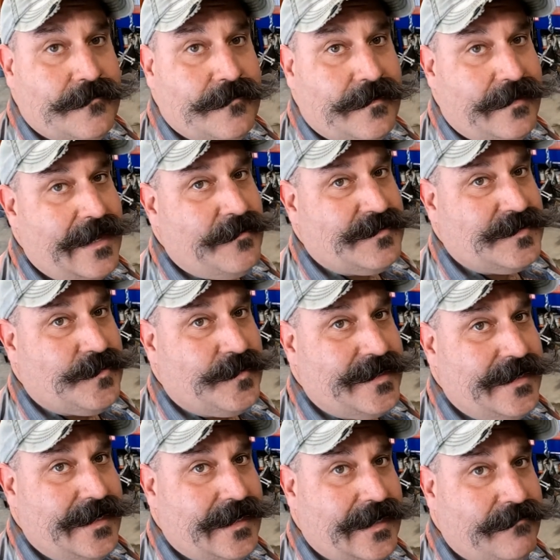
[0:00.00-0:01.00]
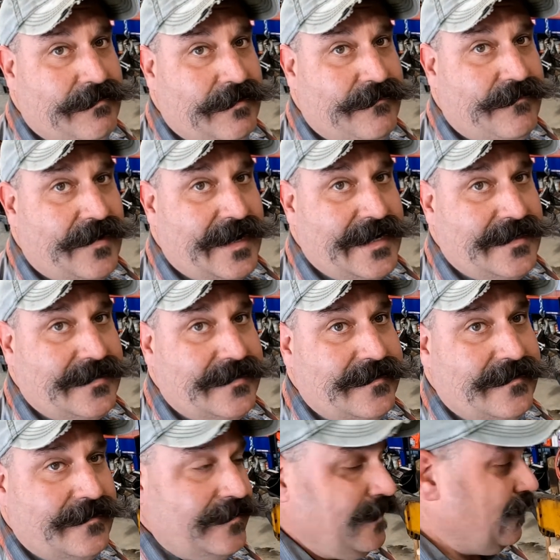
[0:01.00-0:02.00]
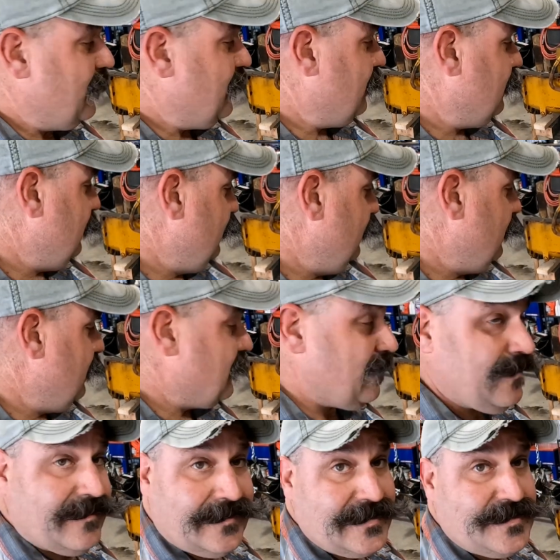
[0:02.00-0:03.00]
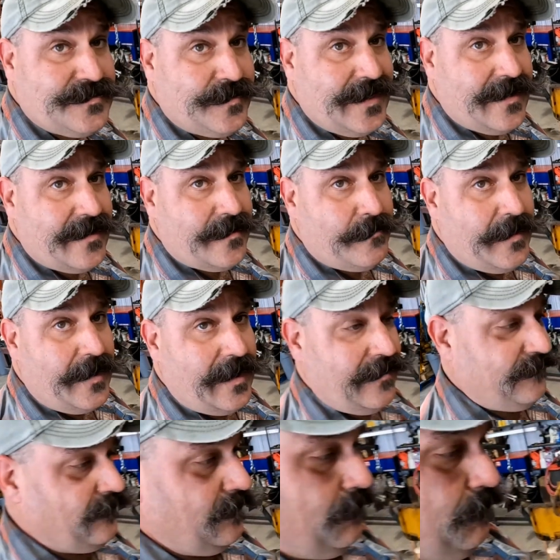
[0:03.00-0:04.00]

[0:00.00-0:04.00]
Well, that was one heck of a fight, and at least we got them off.